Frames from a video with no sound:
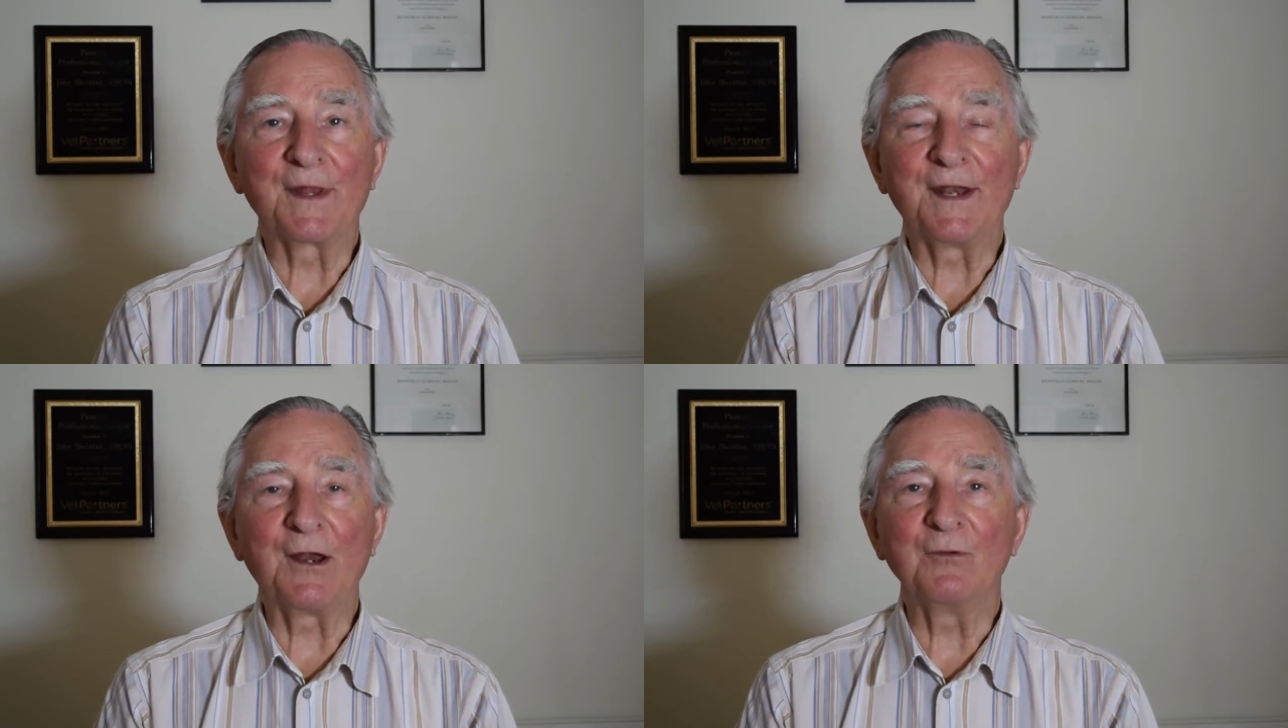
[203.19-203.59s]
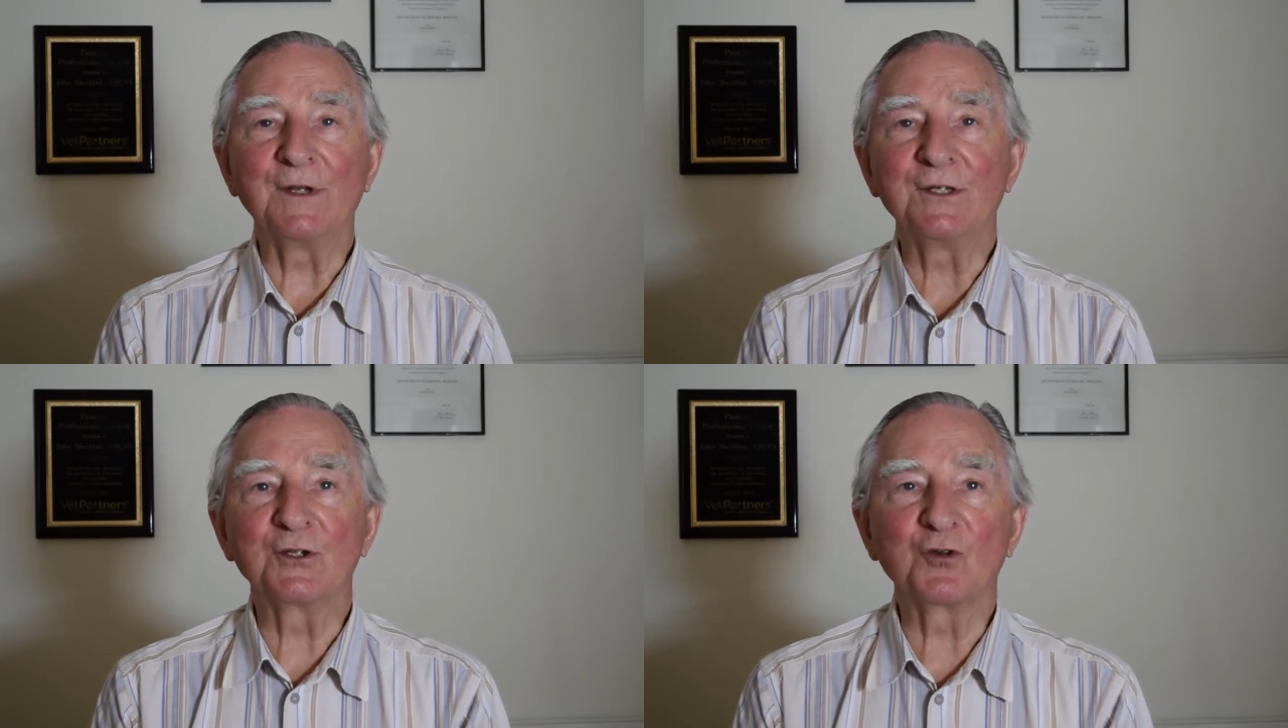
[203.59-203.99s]
they don't
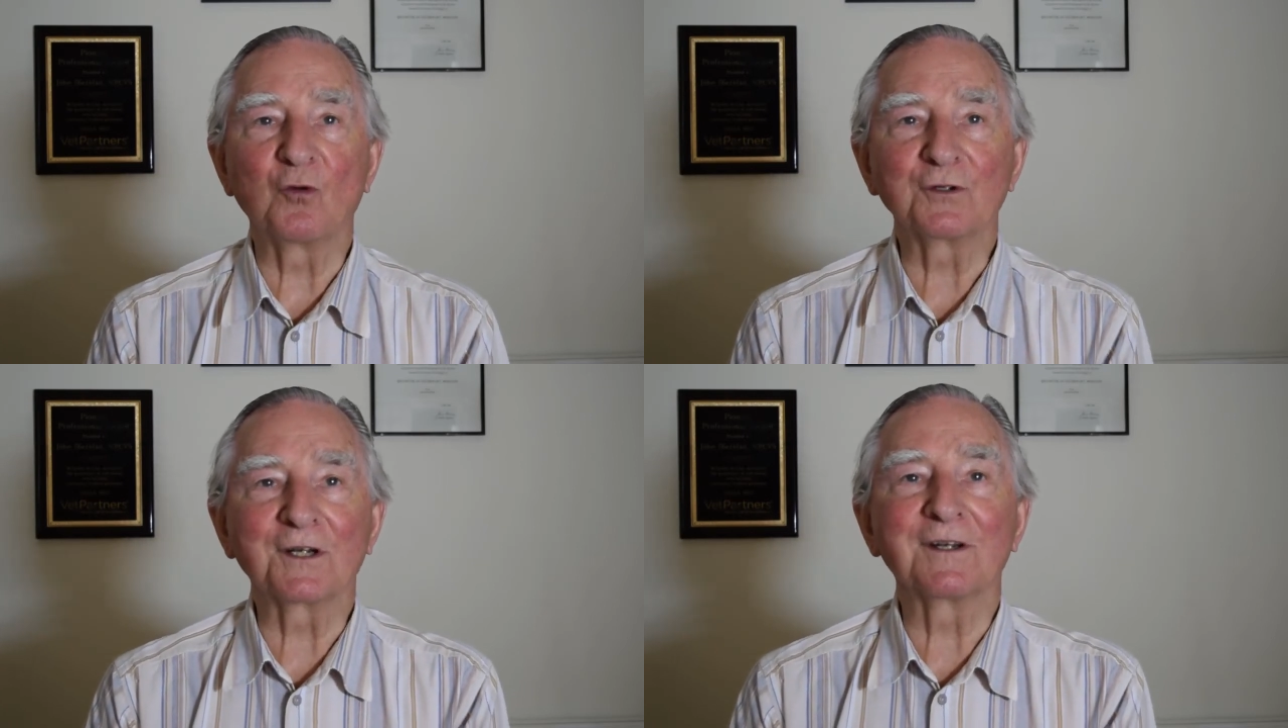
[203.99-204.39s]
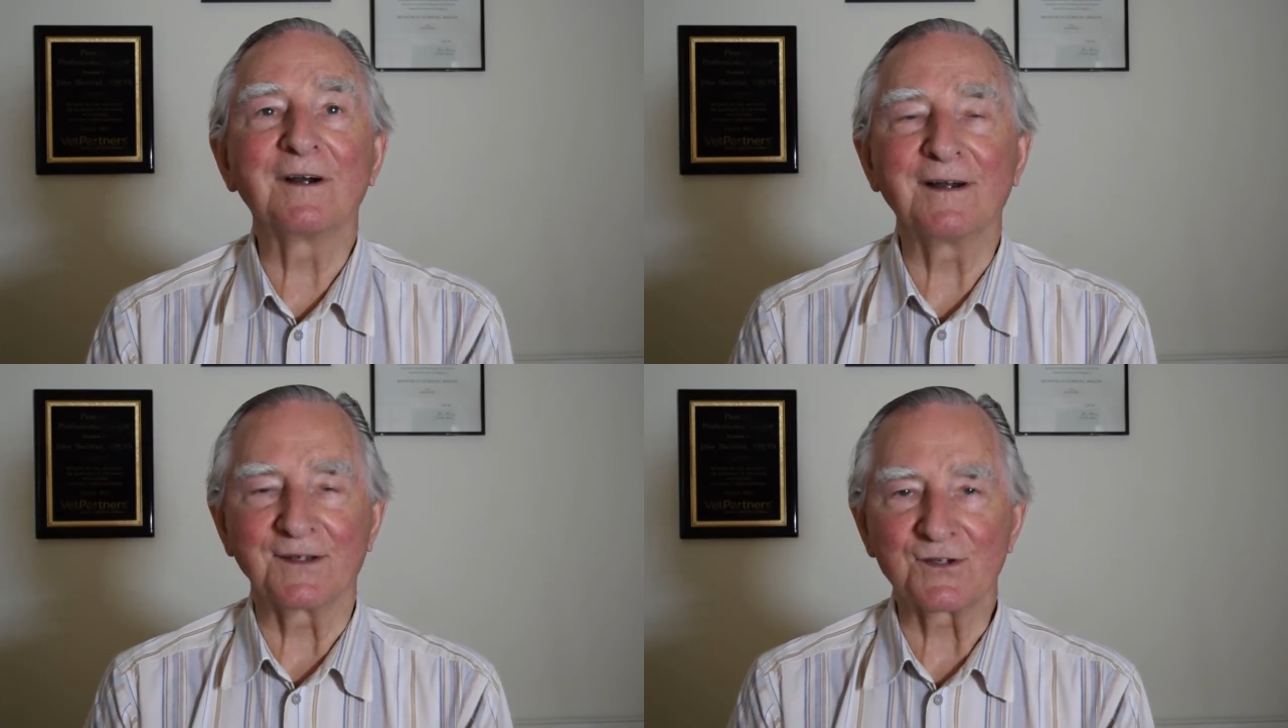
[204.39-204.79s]
need to talk to
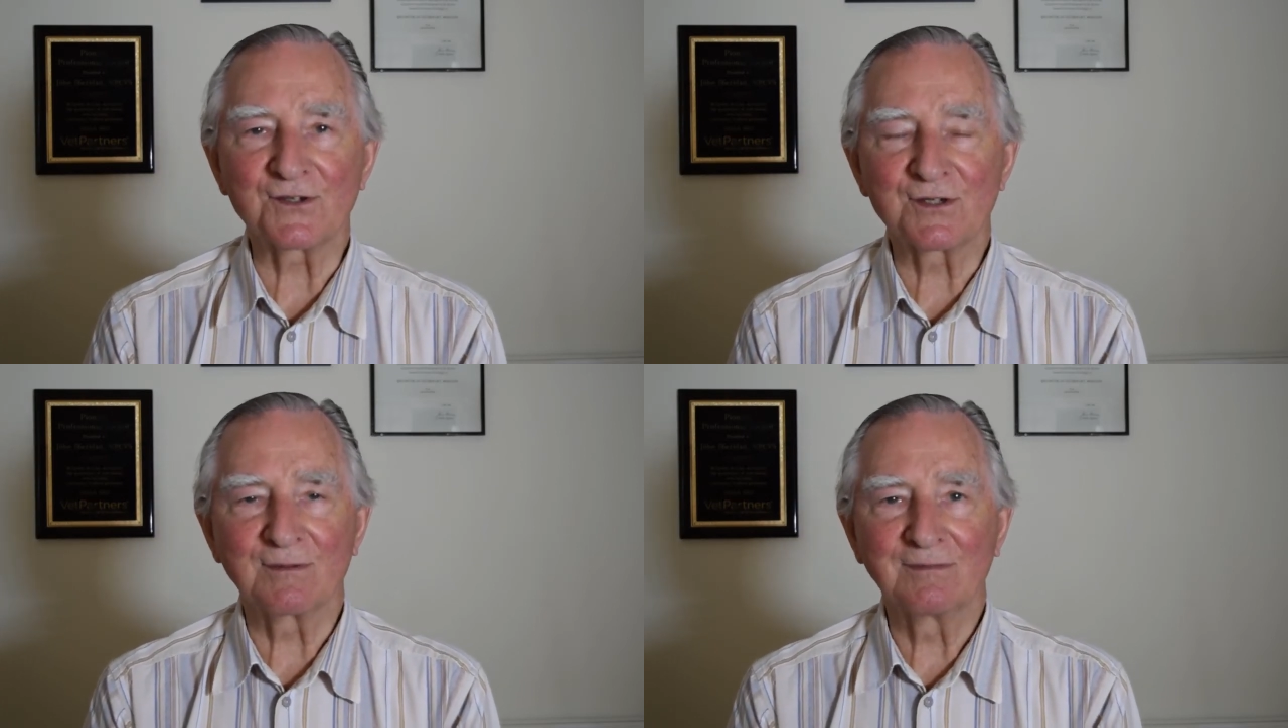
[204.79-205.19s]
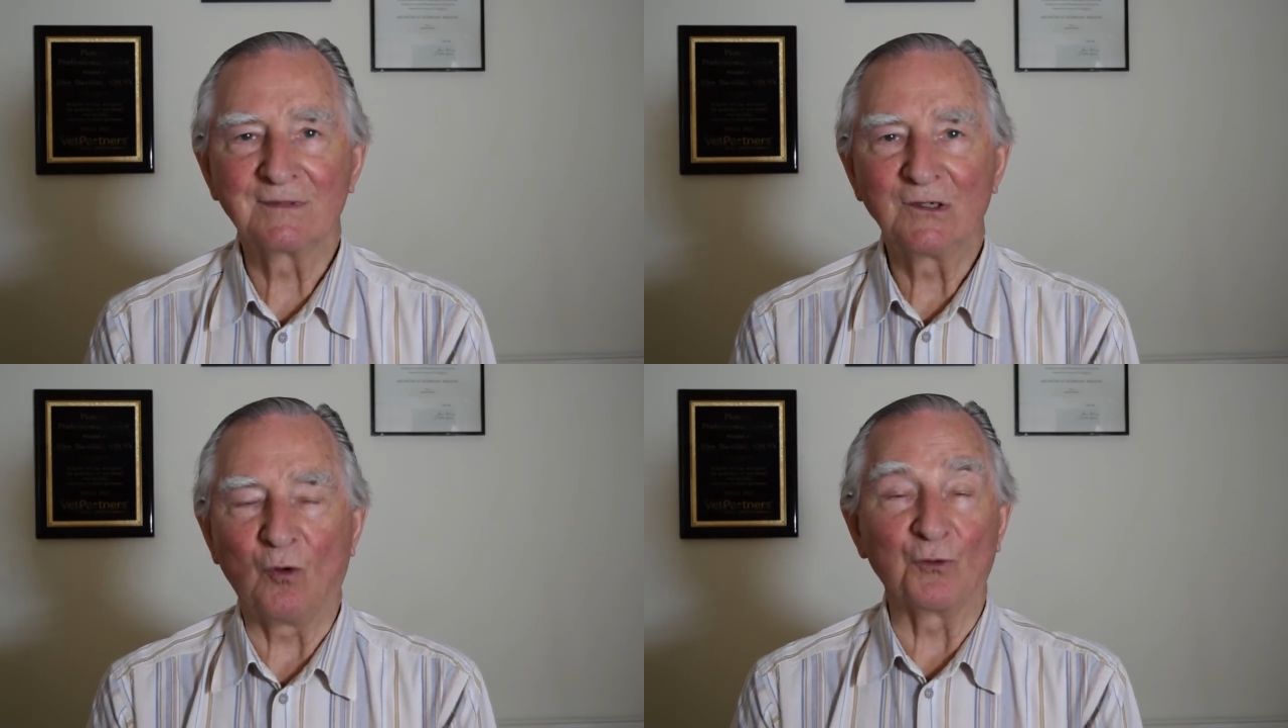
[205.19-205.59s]
clients,
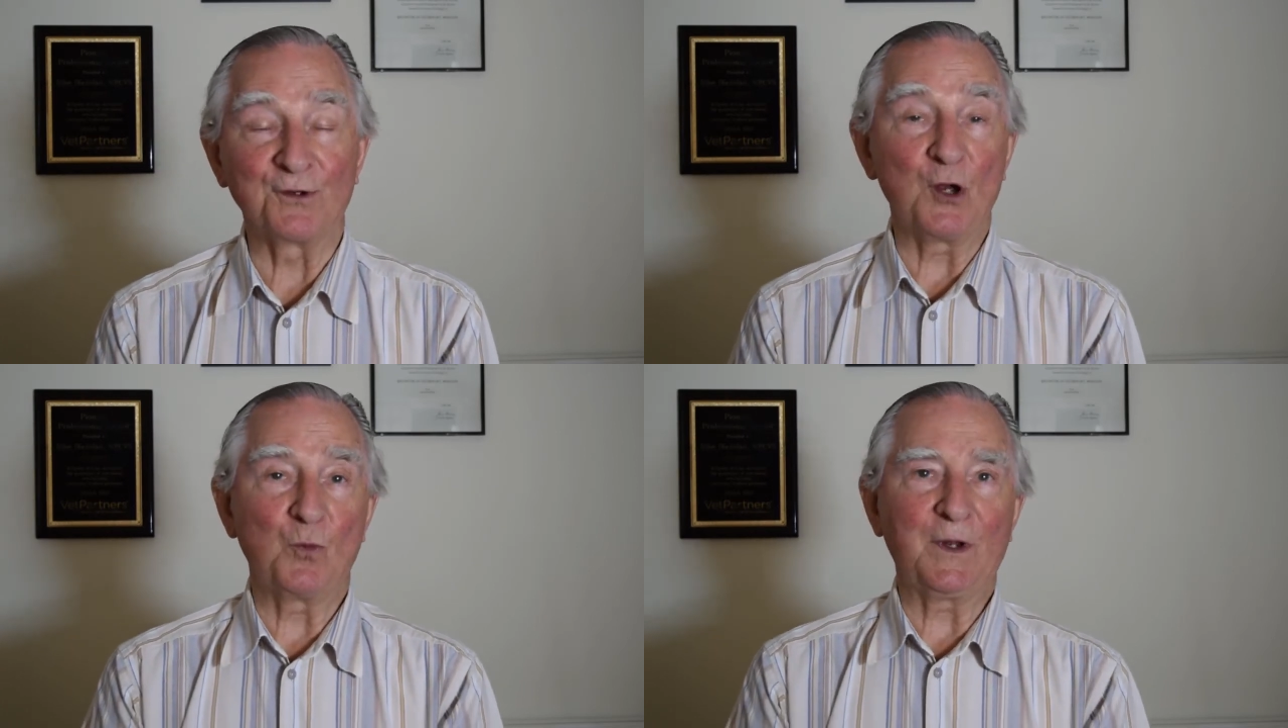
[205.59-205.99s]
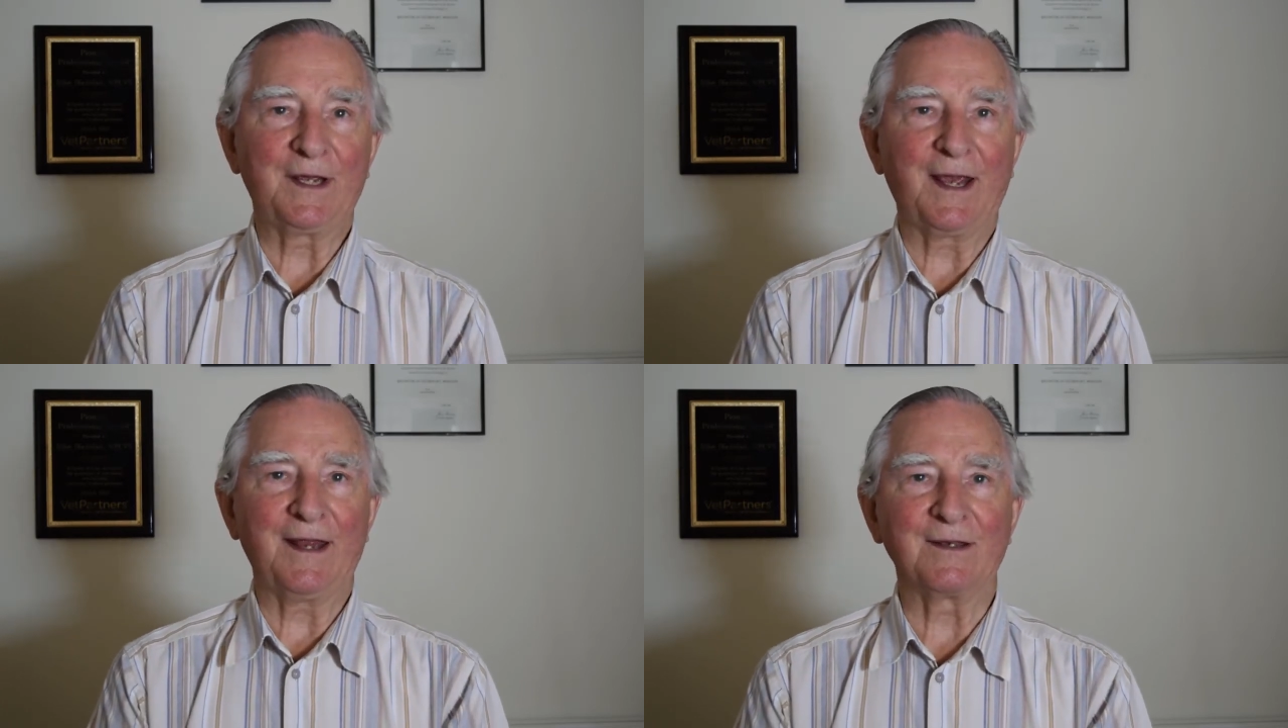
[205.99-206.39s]
or no
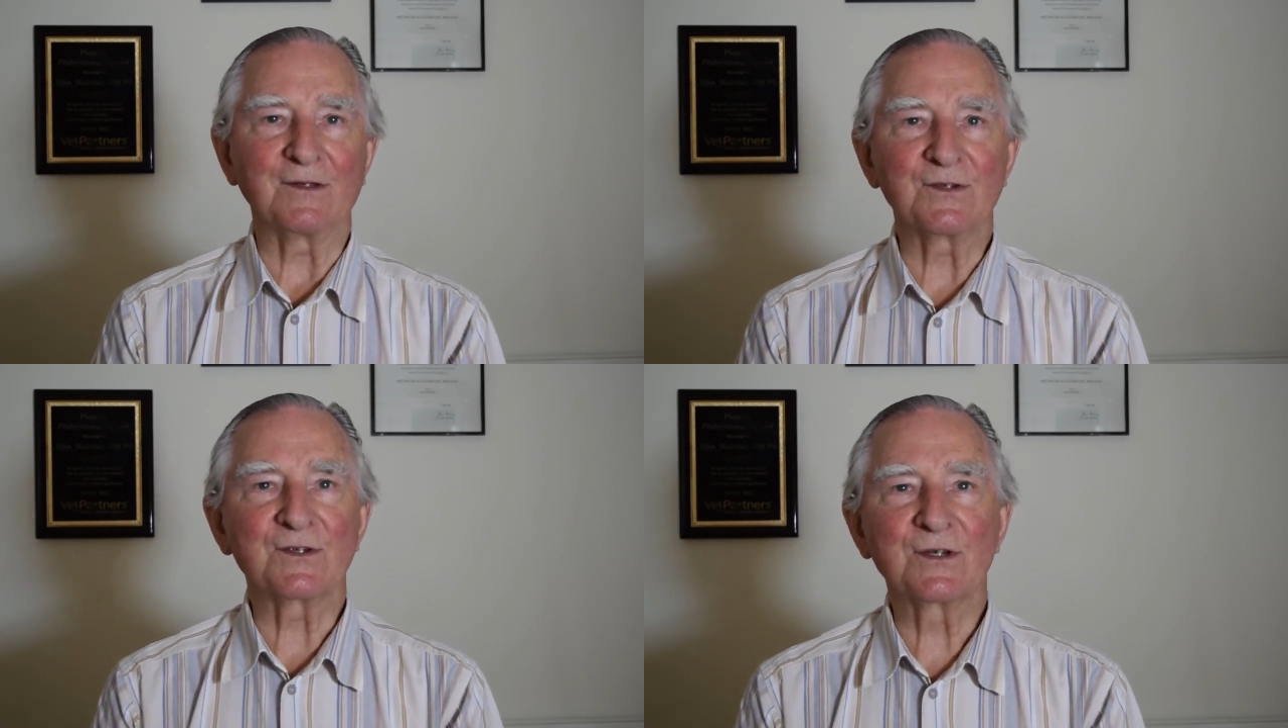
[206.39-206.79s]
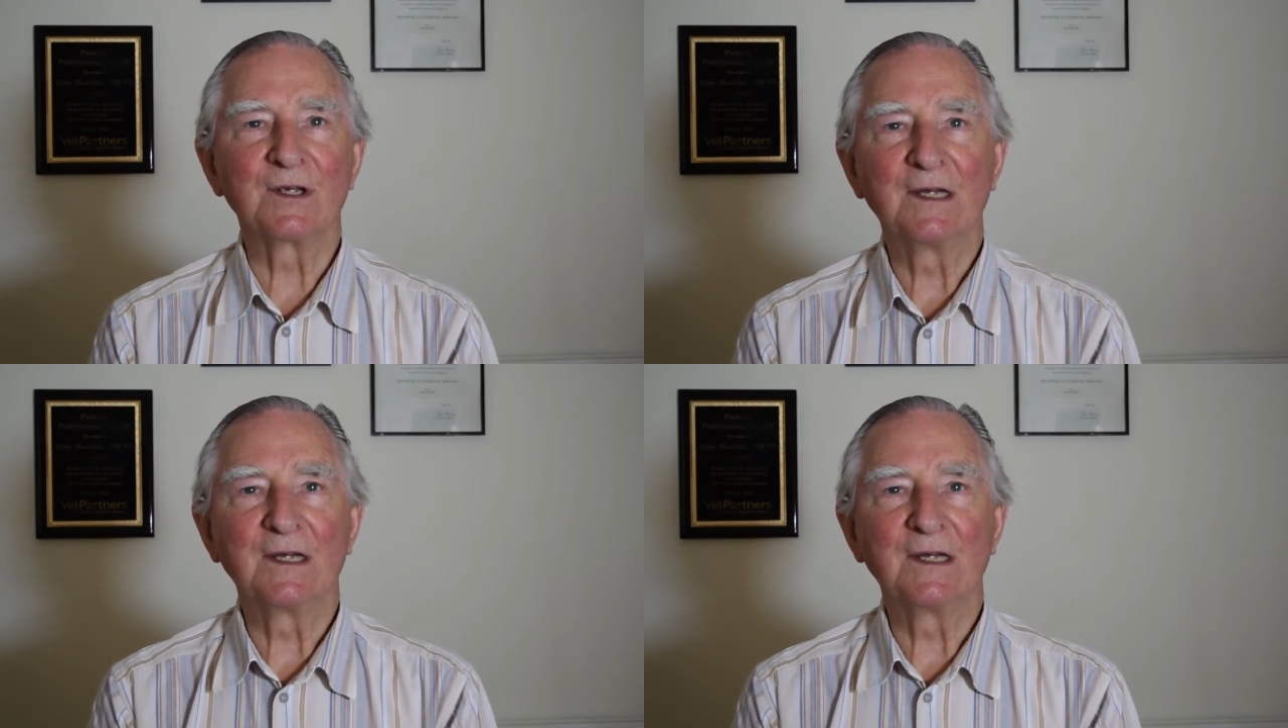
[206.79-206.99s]
weekends,